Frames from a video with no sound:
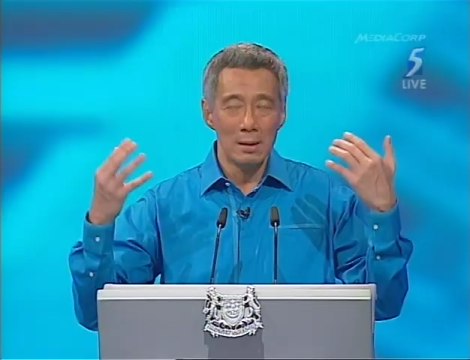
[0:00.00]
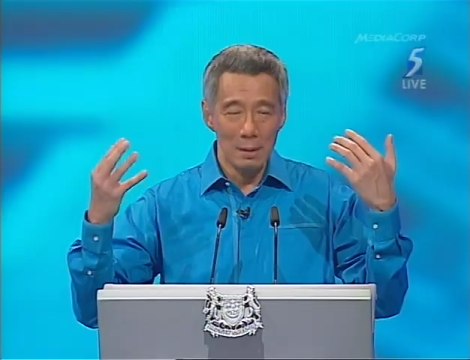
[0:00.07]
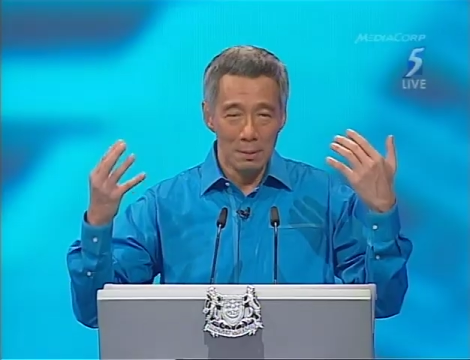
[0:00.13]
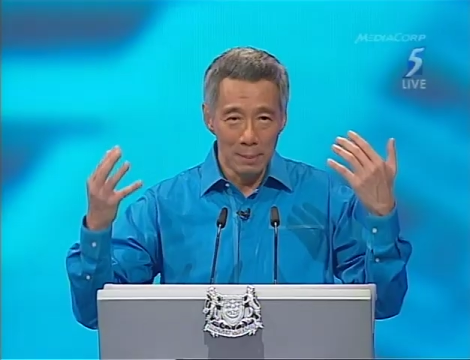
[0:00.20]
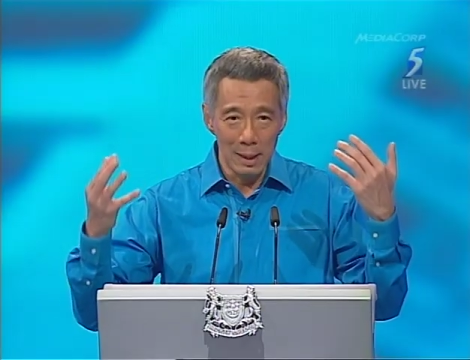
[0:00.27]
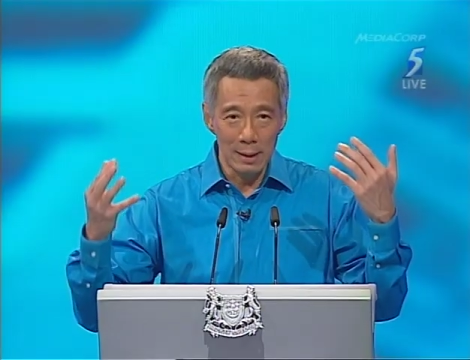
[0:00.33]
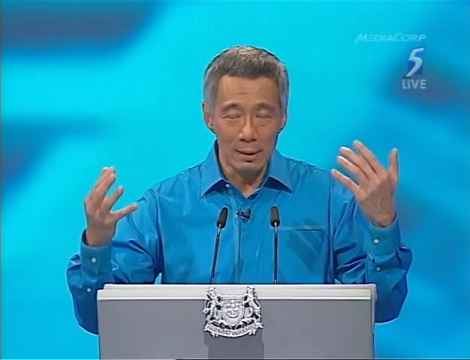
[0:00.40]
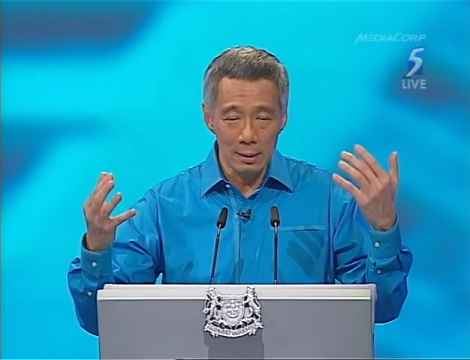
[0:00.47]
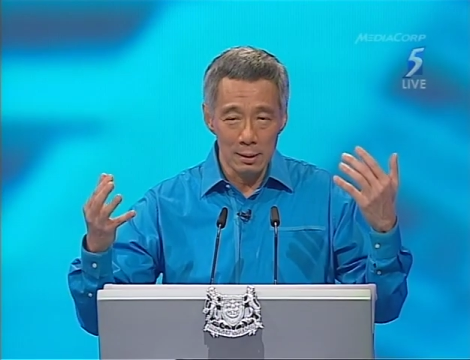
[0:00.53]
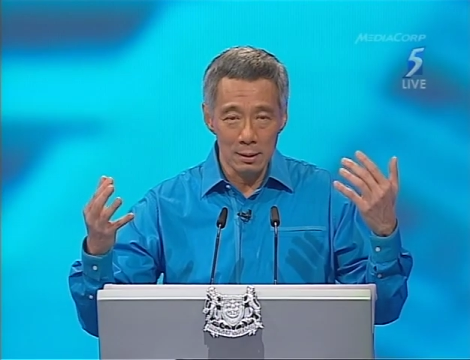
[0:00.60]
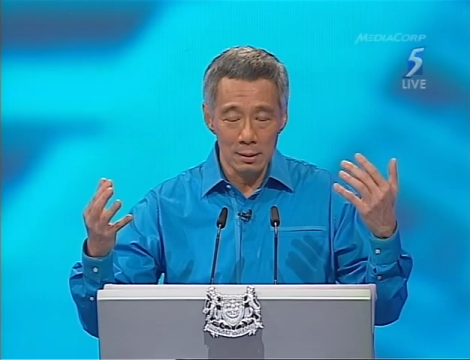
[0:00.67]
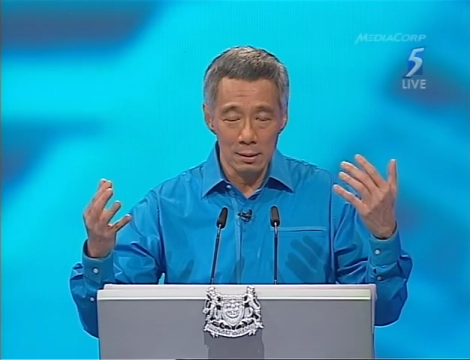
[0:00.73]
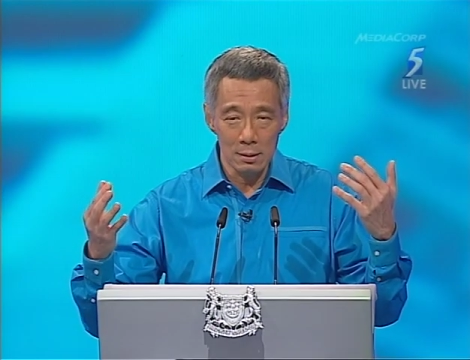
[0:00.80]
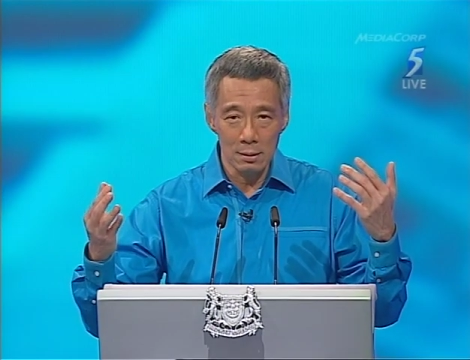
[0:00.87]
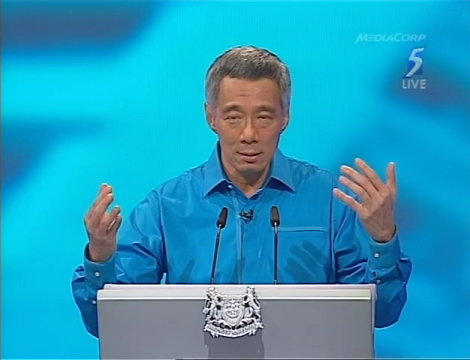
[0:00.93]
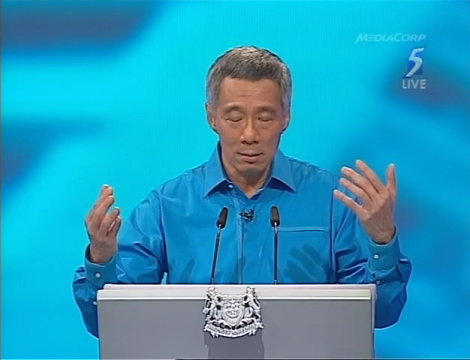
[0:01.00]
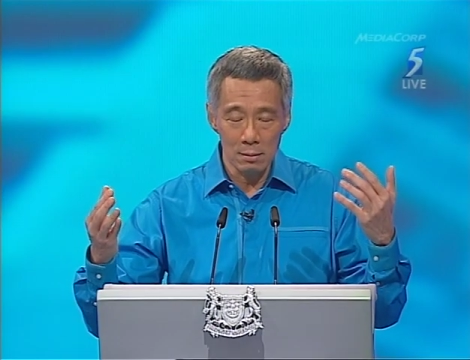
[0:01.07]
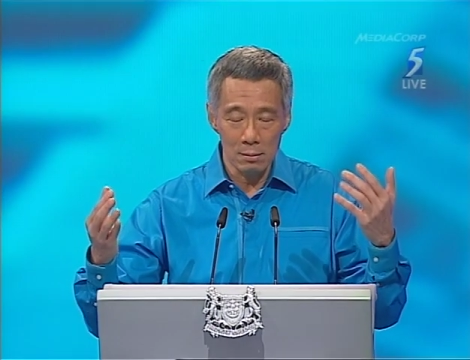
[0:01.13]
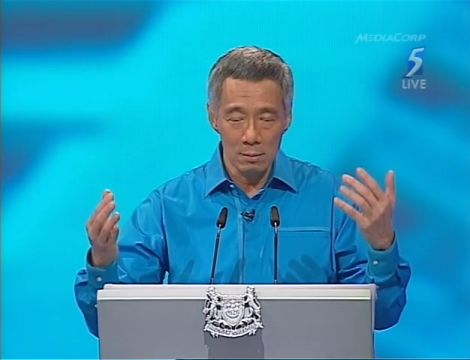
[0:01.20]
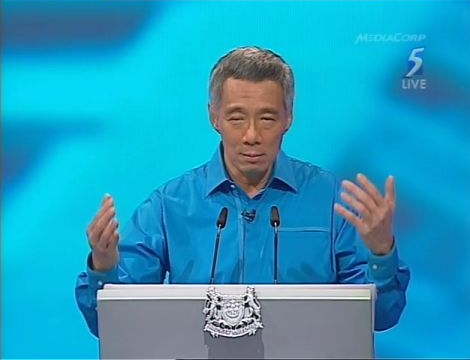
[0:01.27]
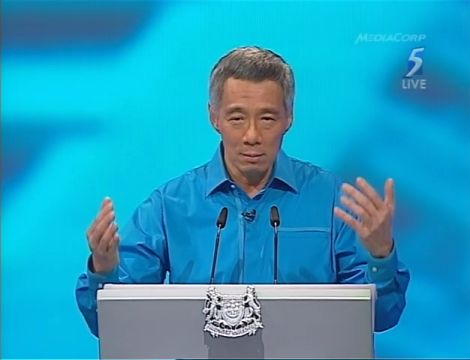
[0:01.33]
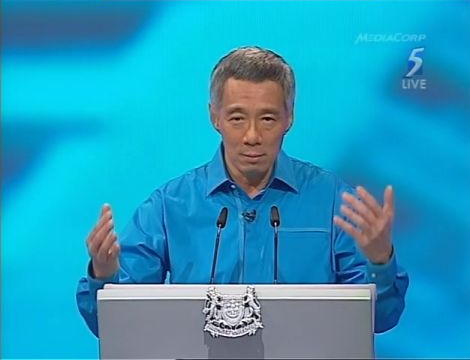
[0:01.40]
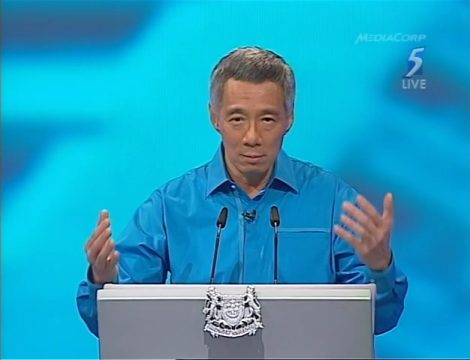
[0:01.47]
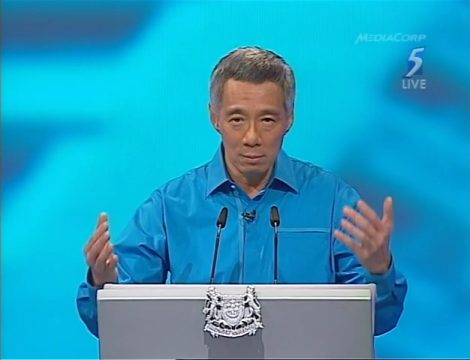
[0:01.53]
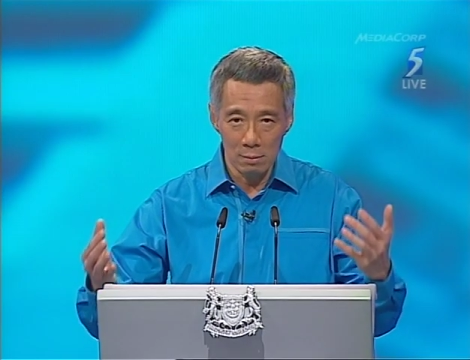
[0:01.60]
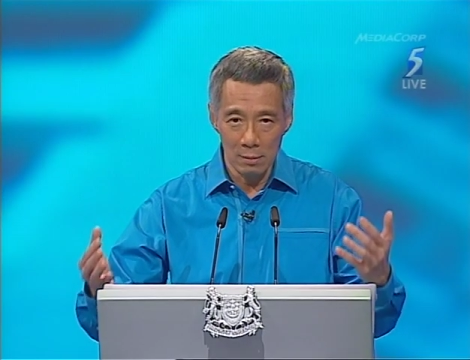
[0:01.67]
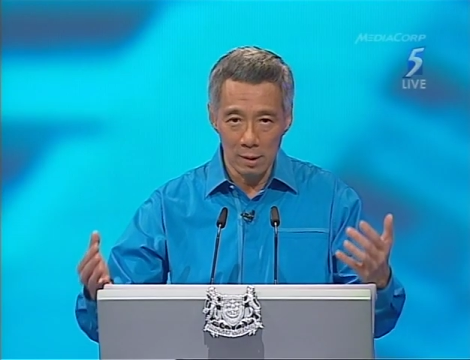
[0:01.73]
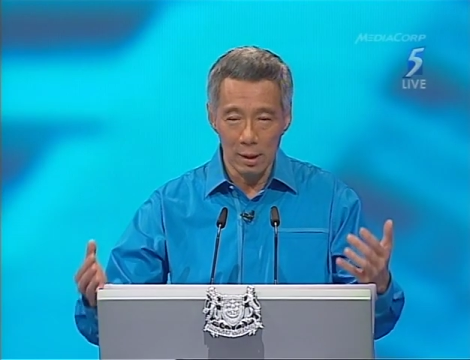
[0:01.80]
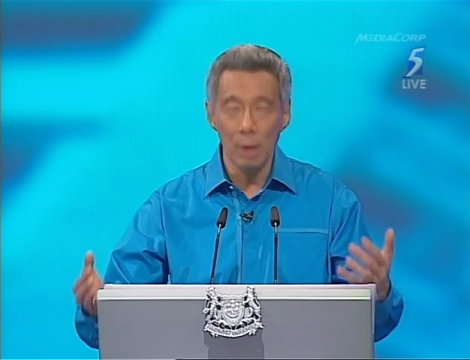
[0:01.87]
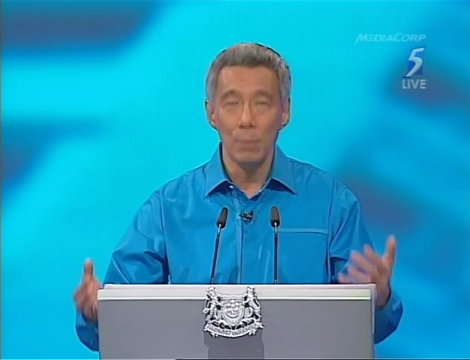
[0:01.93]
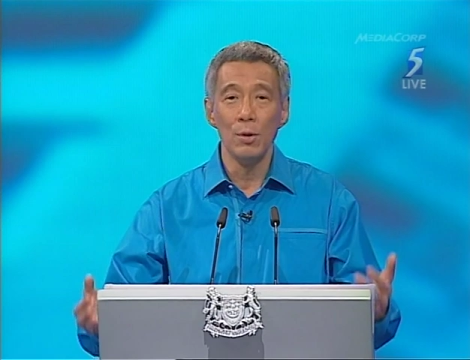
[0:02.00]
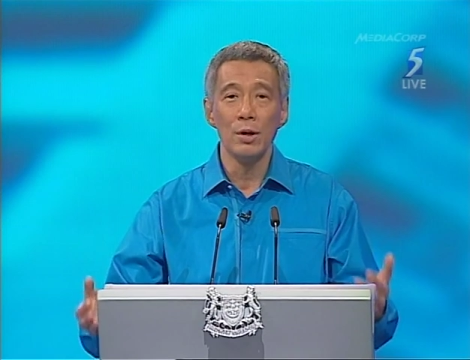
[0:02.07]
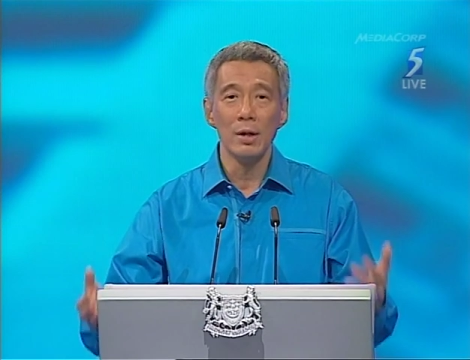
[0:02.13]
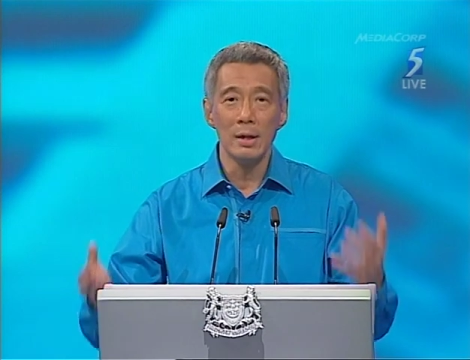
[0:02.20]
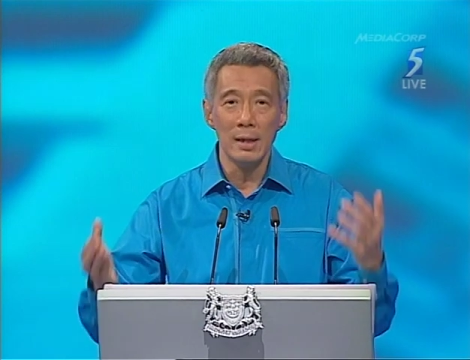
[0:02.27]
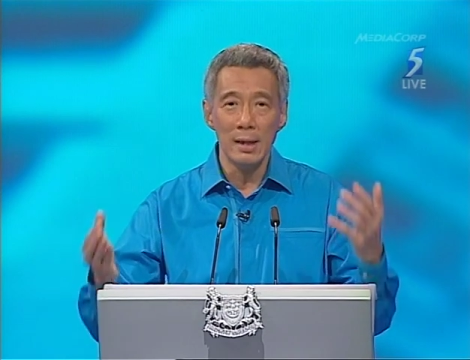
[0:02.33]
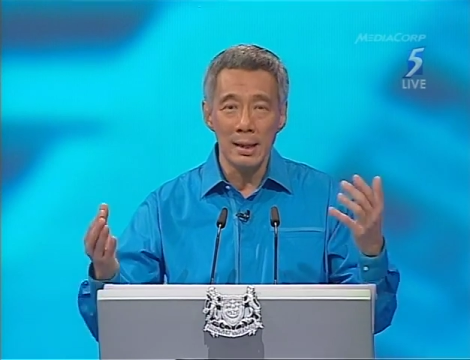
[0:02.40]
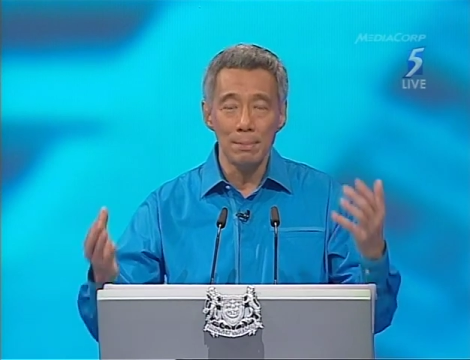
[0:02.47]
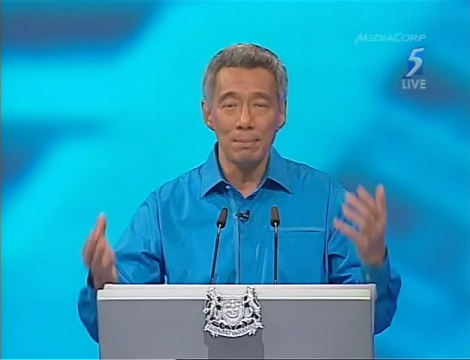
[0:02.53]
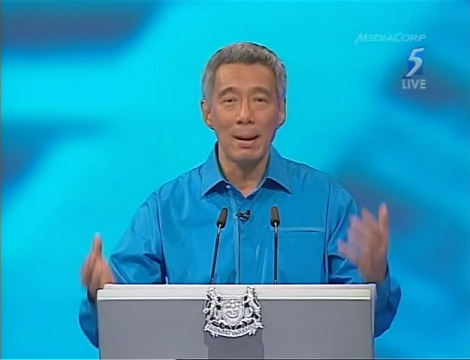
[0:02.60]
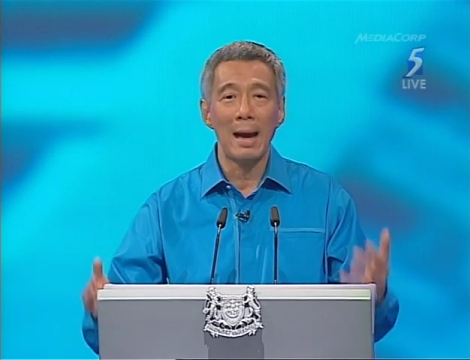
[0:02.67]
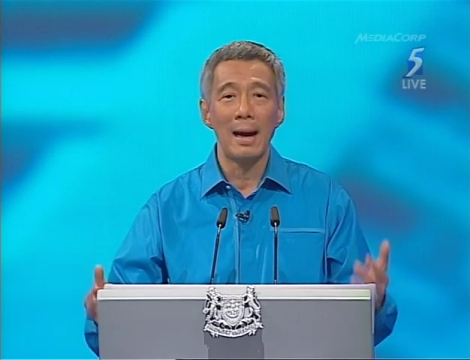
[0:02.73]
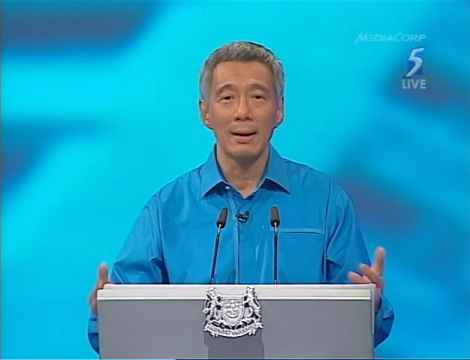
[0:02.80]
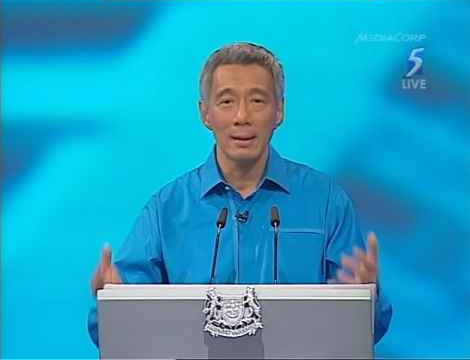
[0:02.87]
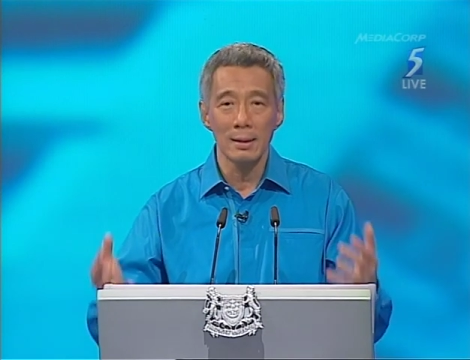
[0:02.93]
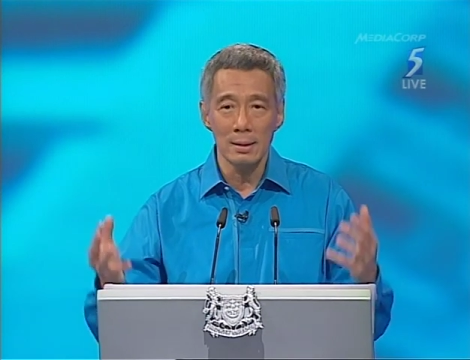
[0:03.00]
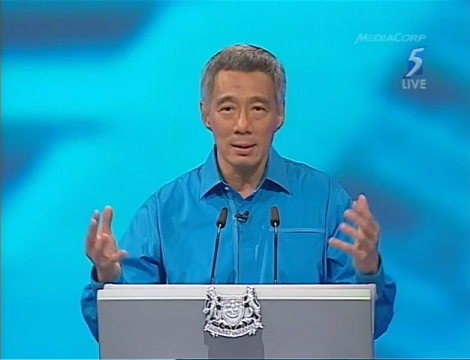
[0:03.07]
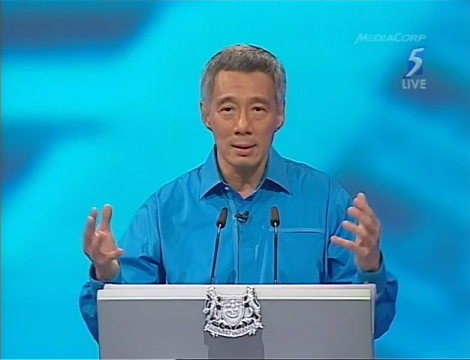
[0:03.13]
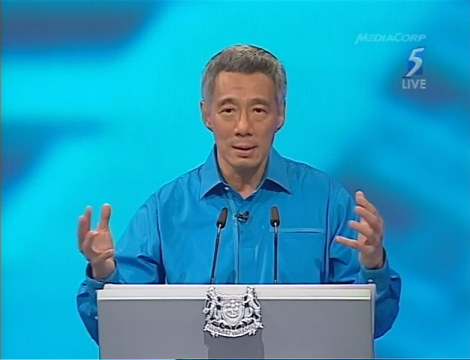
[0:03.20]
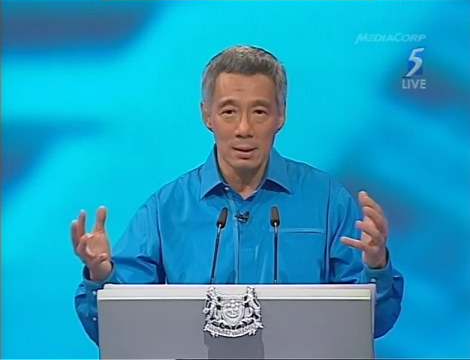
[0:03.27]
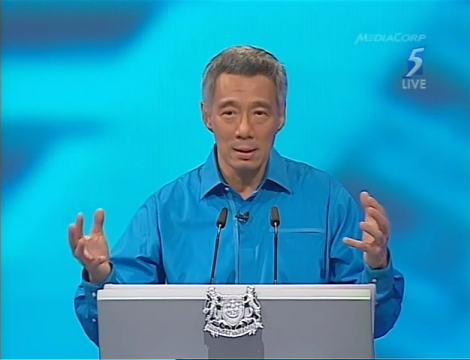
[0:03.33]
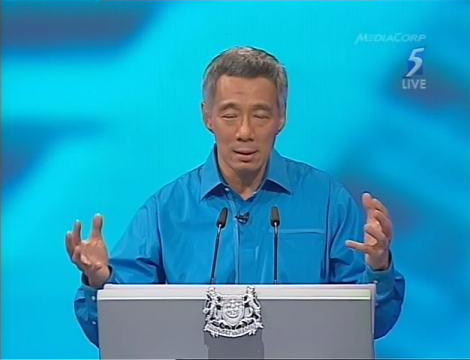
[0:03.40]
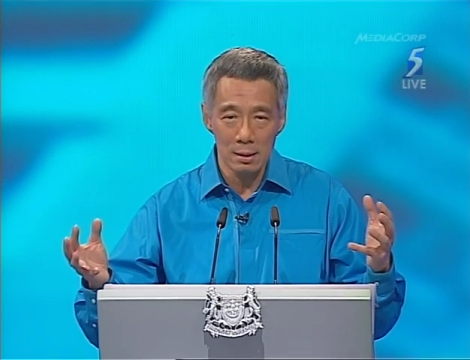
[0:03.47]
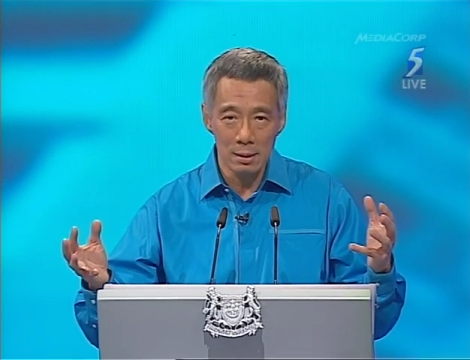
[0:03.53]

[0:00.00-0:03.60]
but the community, parents,